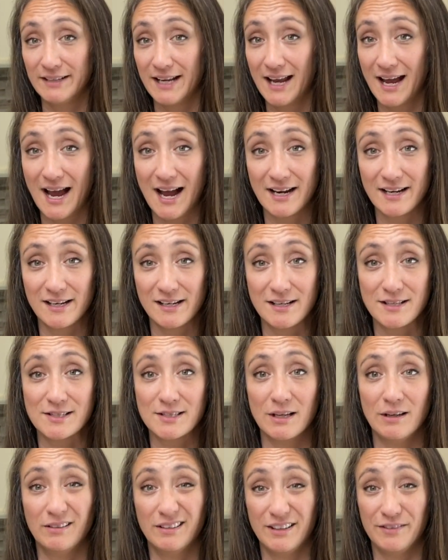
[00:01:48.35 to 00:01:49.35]
add any
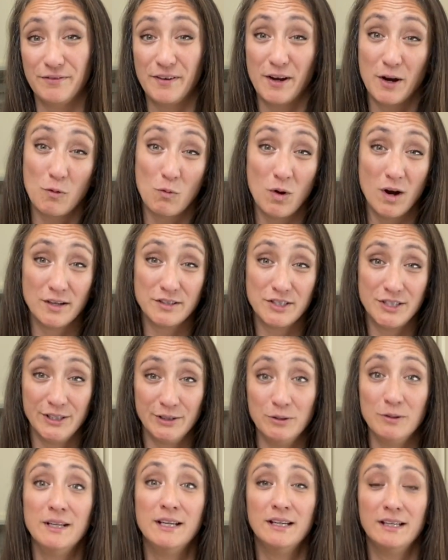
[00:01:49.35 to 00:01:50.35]
salt if I want
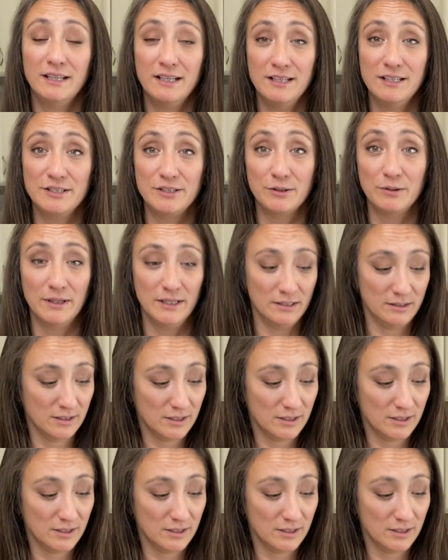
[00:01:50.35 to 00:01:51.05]
to into it.